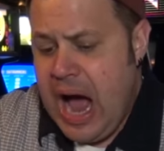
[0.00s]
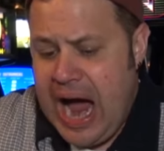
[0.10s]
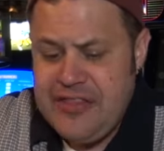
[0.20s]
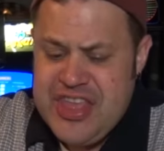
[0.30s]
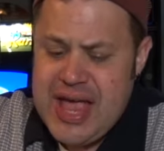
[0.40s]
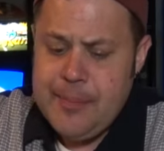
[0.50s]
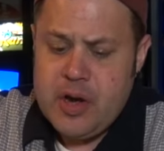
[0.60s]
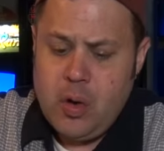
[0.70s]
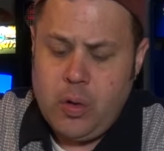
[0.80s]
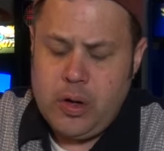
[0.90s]
I think I'm
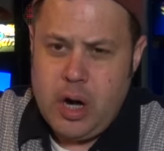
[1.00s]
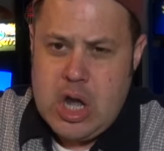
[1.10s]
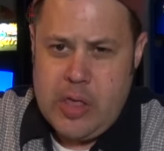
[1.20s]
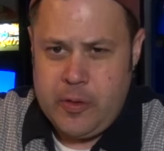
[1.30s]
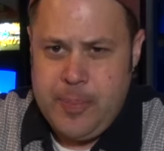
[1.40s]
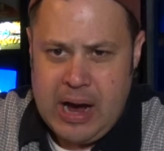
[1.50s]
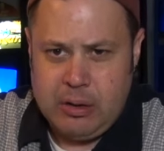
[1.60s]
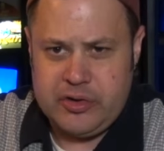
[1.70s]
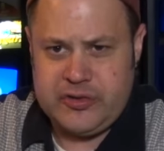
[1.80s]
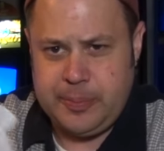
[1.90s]
going to order another
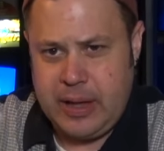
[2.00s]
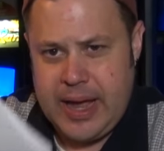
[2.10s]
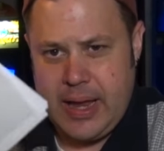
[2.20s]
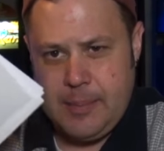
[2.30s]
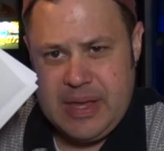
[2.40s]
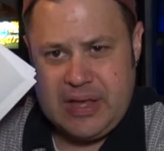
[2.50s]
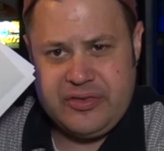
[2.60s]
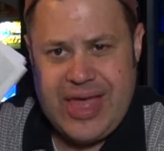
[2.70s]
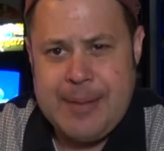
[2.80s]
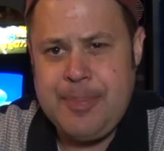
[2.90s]
power supply uh,
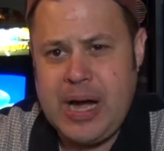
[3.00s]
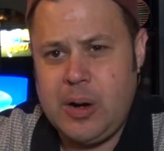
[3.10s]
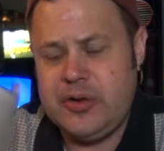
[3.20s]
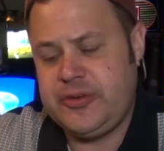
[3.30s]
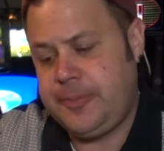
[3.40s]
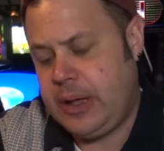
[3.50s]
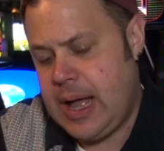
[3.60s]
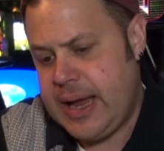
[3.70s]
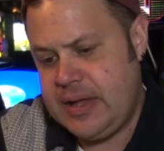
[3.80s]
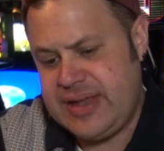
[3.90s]
because that power
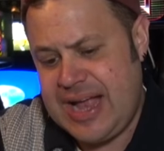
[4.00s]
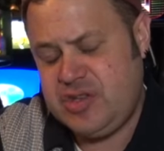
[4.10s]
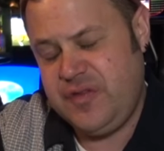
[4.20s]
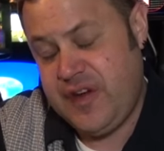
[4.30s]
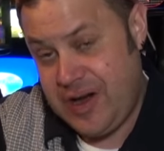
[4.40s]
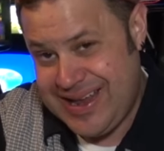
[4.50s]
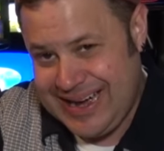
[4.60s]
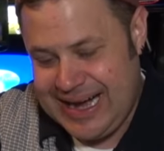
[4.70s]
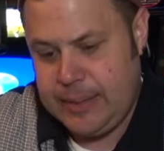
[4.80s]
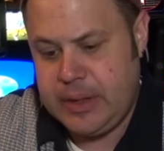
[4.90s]
supply is actually very
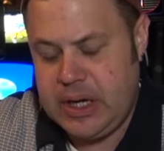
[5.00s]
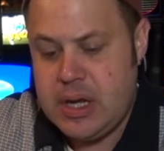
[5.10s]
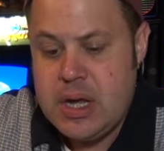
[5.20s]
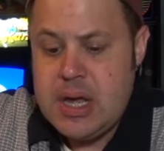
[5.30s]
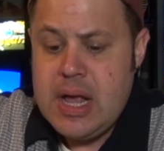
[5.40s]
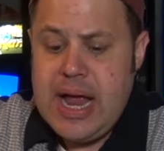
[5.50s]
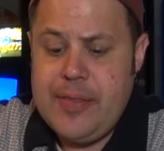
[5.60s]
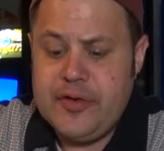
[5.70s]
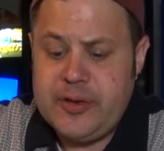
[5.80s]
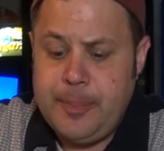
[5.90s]
common
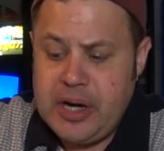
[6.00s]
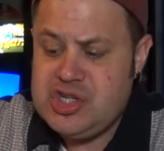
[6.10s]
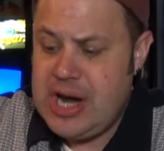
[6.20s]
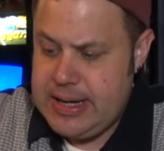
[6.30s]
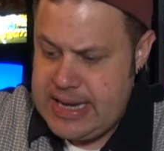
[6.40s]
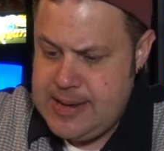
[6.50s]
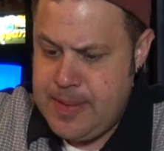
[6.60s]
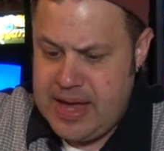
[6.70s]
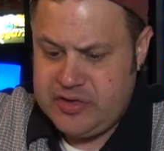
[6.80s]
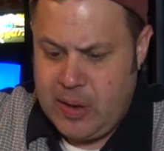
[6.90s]
and there's a bunch on
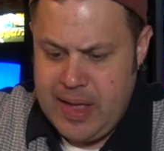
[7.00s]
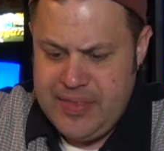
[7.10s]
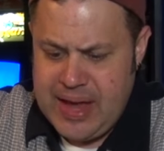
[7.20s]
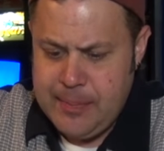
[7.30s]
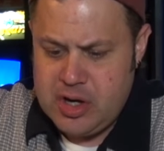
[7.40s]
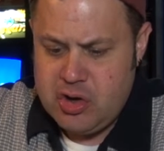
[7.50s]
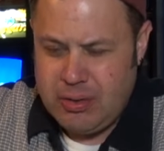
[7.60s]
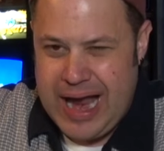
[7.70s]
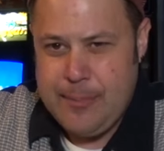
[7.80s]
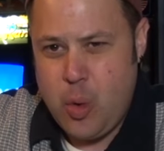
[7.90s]
eBay. So I think I'm going to
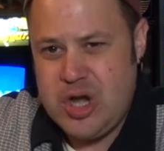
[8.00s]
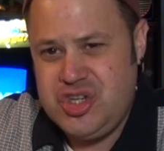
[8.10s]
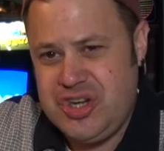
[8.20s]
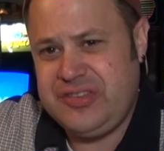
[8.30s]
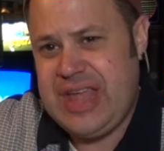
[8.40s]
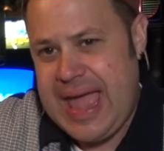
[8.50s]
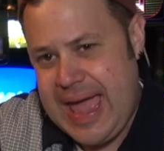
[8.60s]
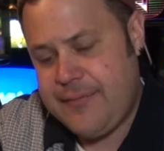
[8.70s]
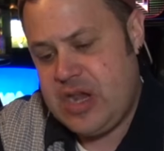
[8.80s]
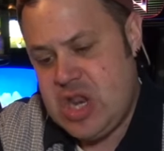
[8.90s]
grab one just to
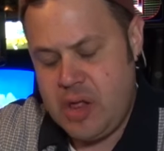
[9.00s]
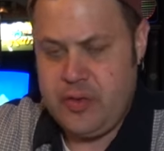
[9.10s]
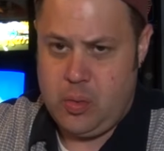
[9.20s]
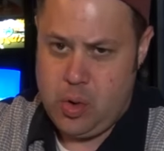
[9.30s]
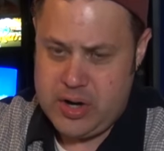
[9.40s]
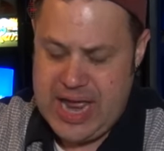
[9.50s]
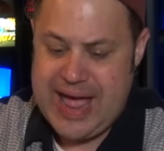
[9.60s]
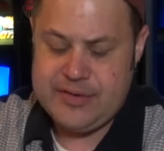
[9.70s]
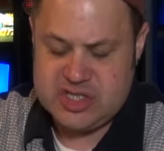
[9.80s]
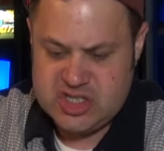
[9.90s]
have another one, to
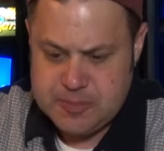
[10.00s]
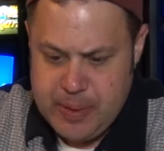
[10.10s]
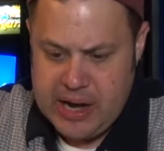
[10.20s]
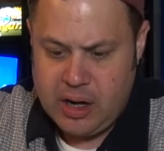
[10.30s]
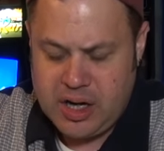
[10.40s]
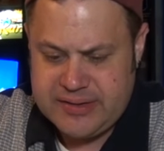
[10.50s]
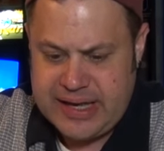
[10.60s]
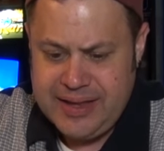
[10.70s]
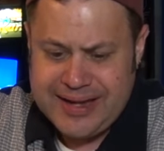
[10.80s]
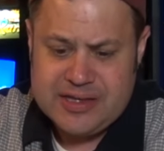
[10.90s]
have a spare, because
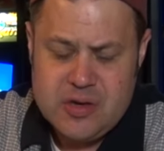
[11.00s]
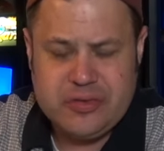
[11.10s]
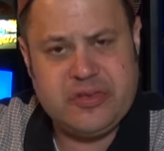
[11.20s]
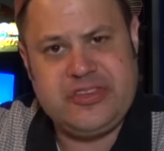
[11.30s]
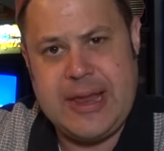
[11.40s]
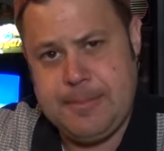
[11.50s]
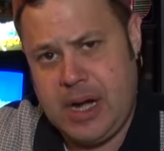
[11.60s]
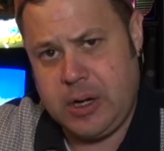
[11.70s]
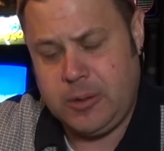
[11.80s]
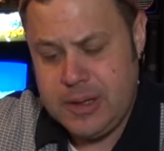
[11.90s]
I'd like to use the same
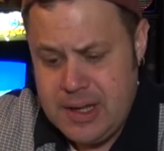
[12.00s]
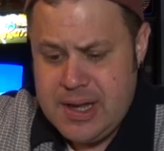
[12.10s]
model.